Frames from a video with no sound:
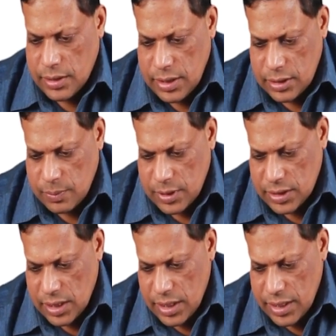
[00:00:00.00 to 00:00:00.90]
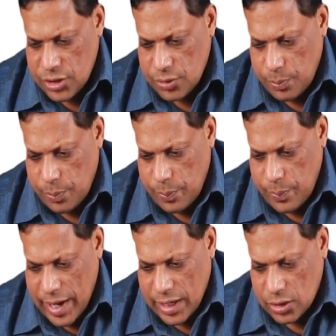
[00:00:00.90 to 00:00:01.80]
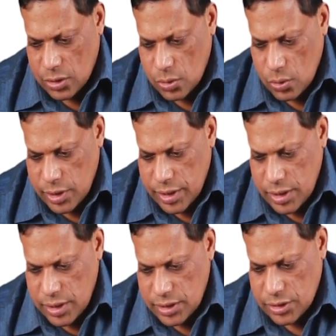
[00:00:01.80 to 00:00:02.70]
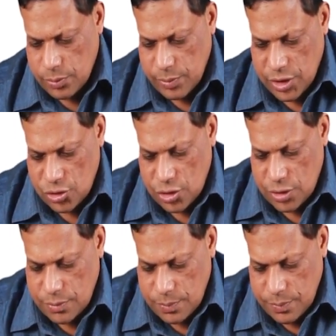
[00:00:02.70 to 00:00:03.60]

this muscle is pectoralis major.